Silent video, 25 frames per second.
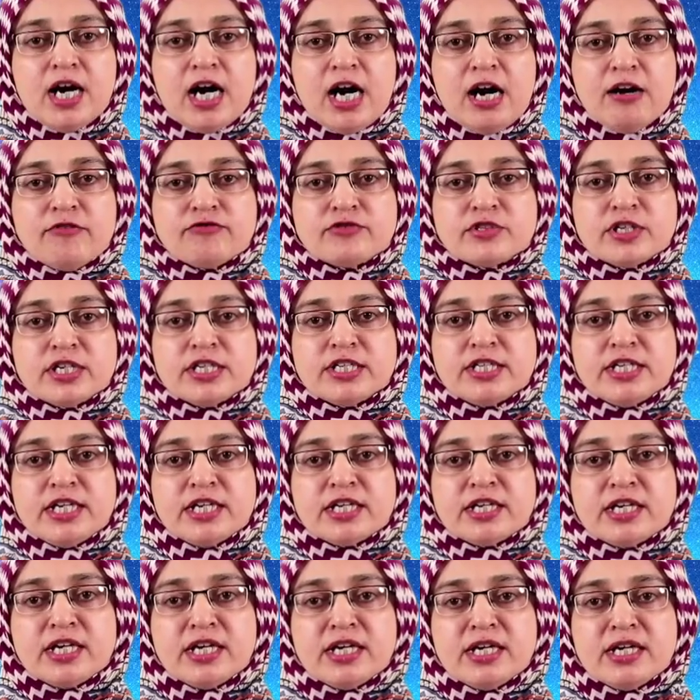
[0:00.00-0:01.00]
after
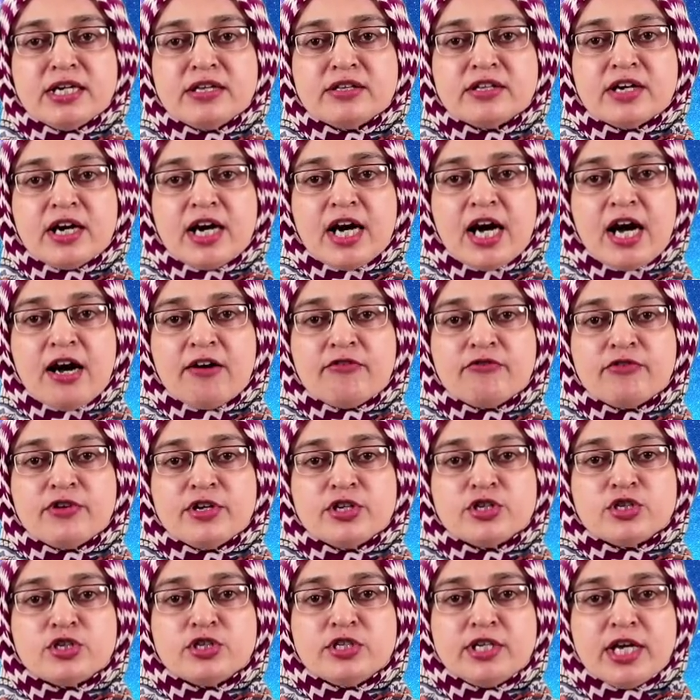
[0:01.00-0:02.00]
taking the
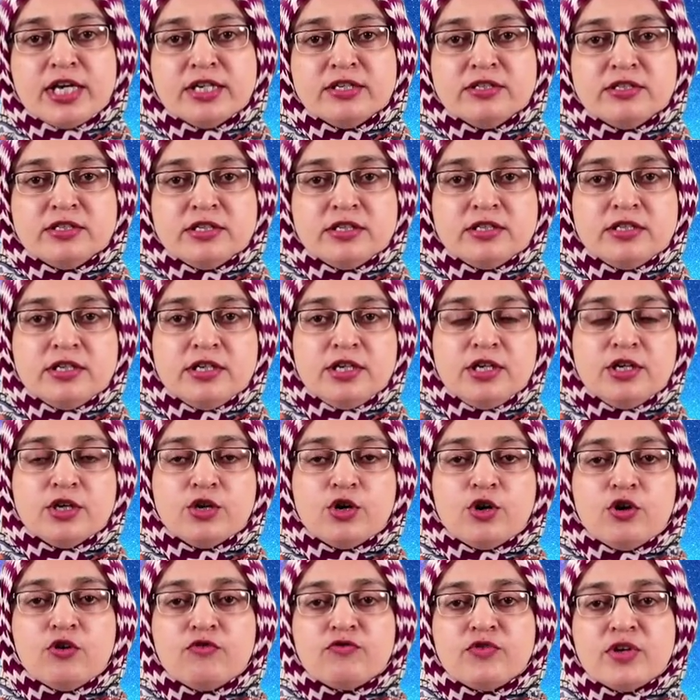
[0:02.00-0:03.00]
average density
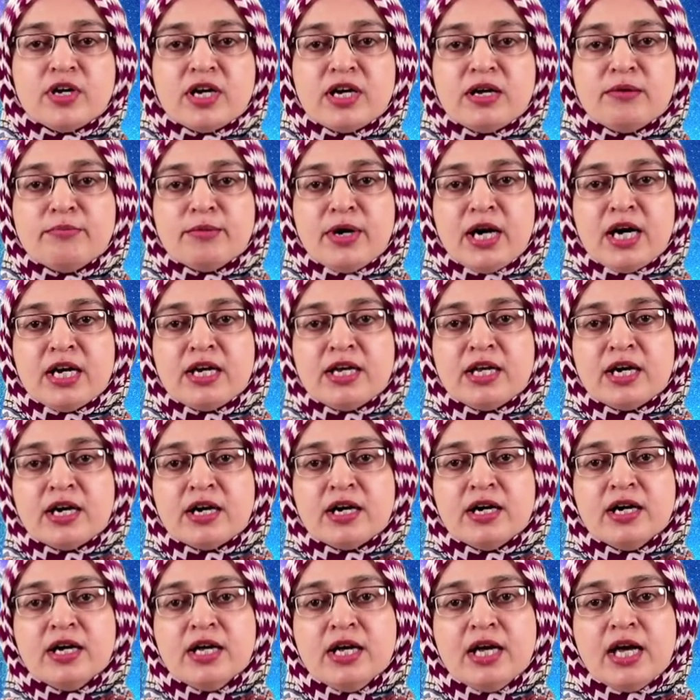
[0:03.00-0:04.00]
of the
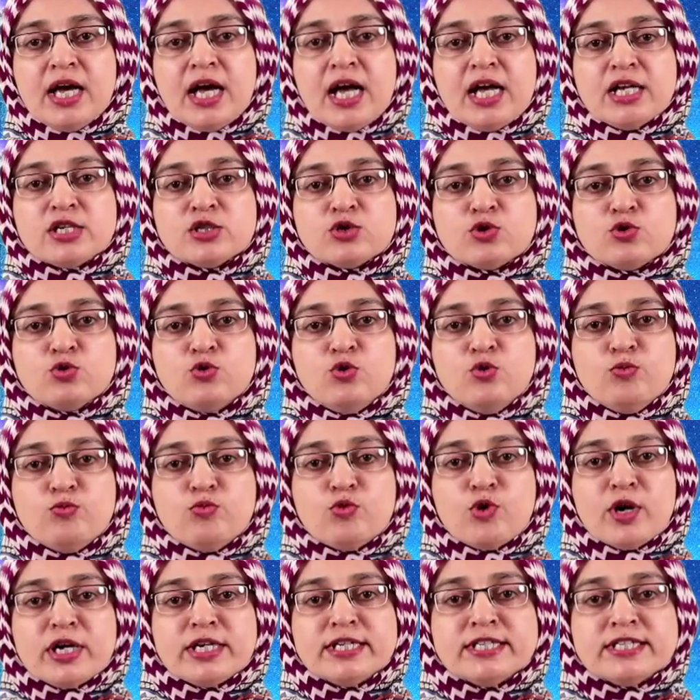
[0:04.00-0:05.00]
Himalaya as
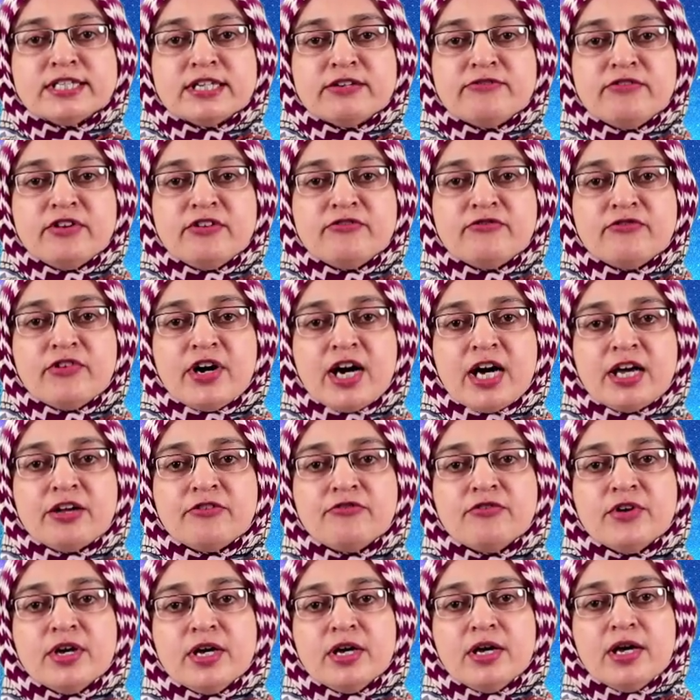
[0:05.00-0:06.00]

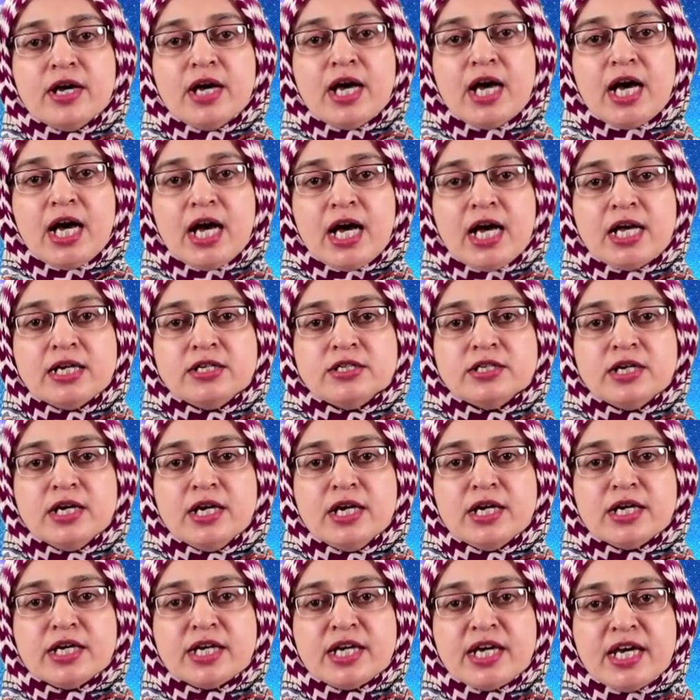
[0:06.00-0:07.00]
2.75 and
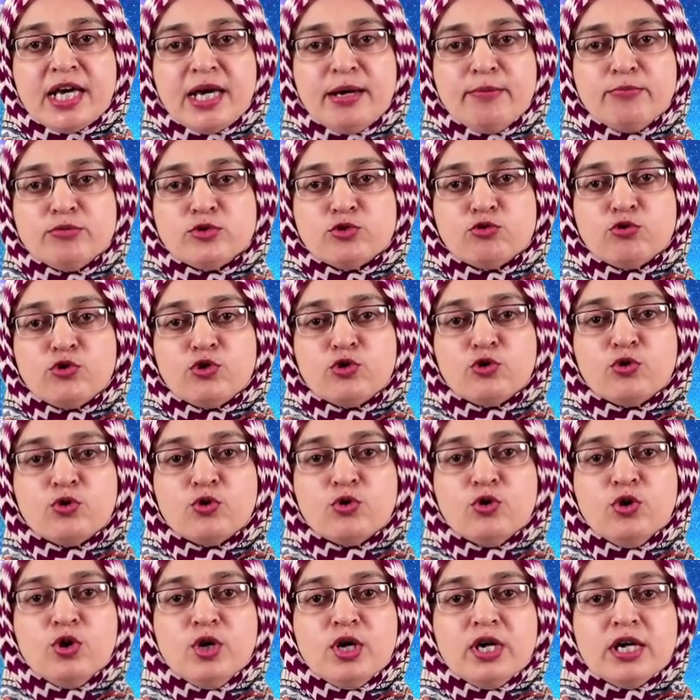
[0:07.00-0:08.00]
came to
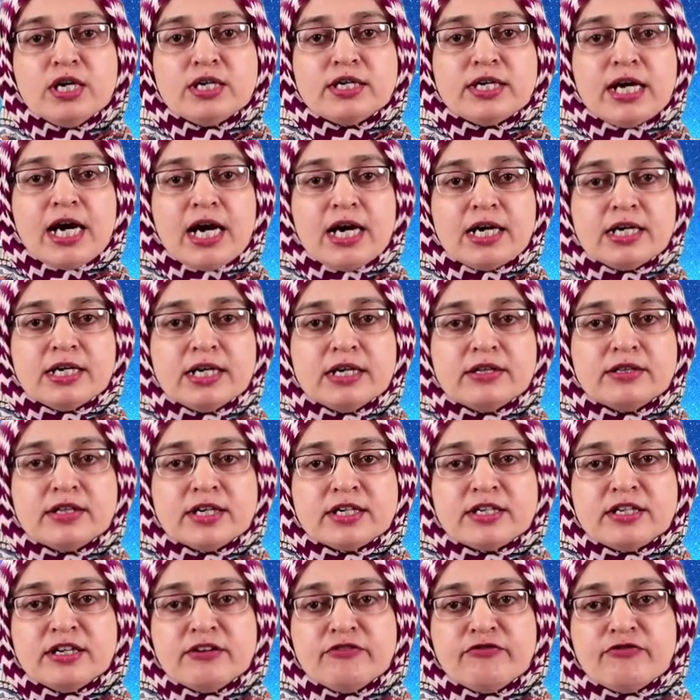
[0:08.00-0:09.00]
know that
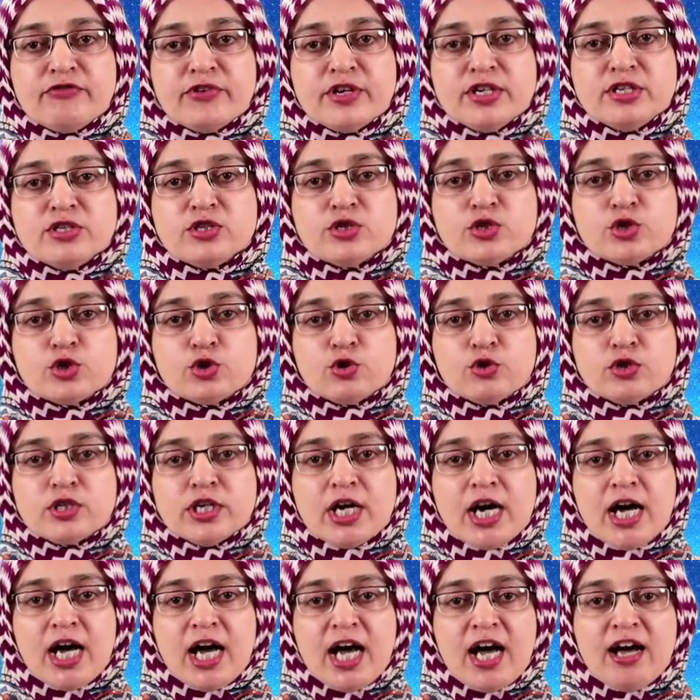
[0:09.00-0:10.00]
the difference should
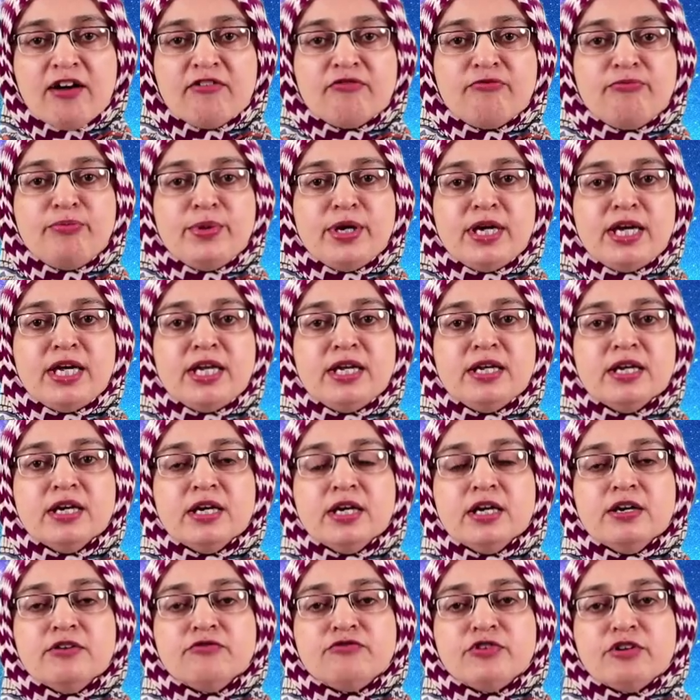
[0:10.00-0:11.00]
have been
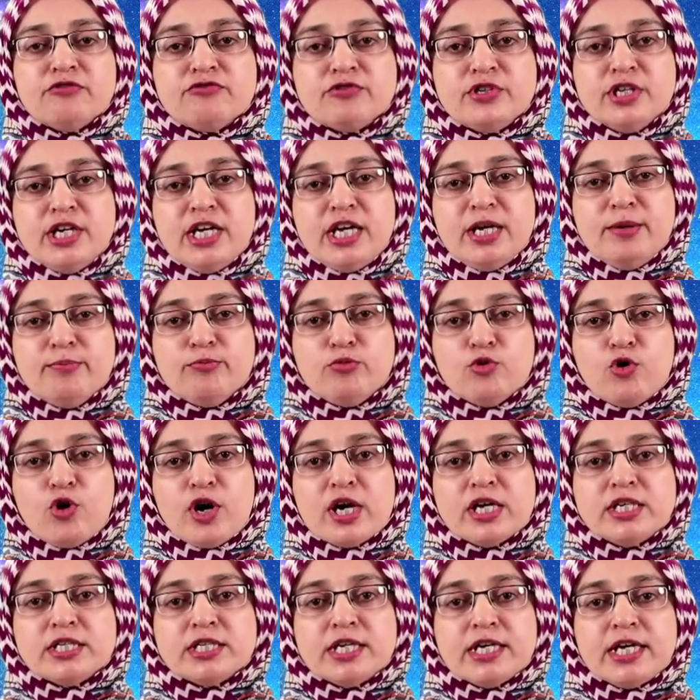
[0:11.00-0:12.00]

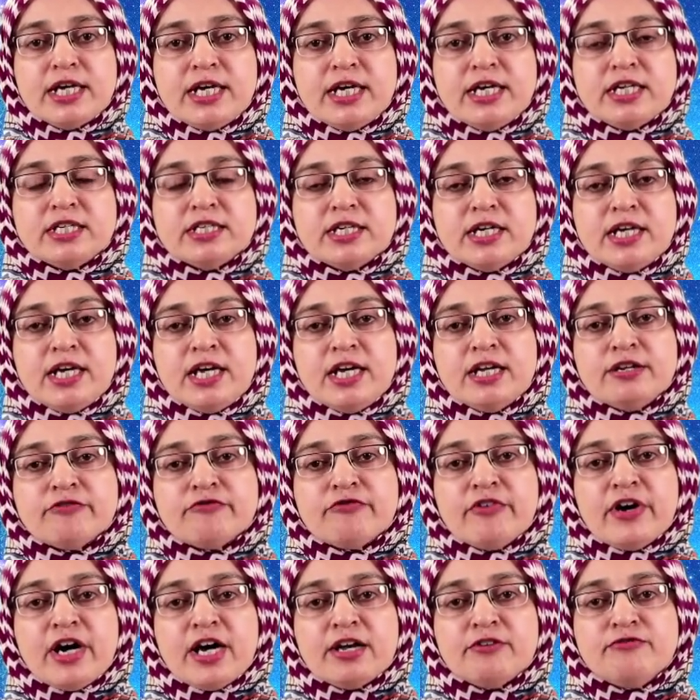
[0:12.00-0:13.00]

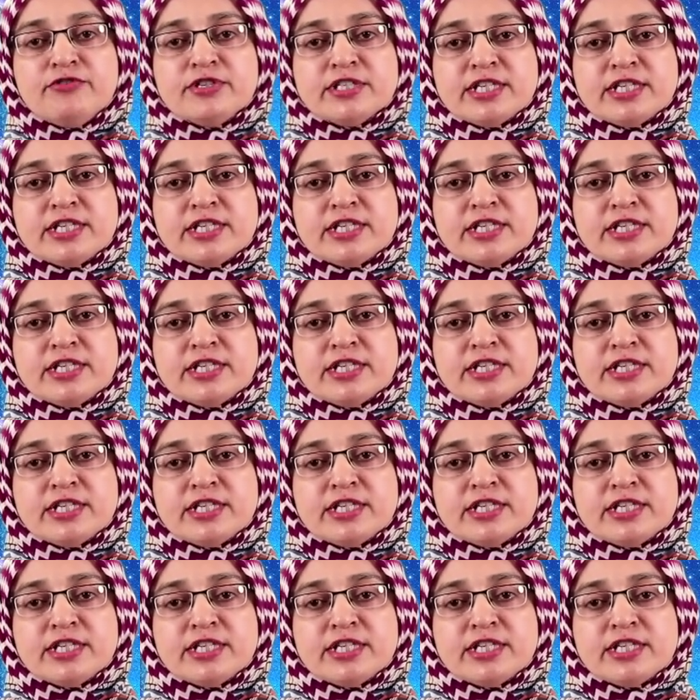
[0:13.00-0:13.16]
15.885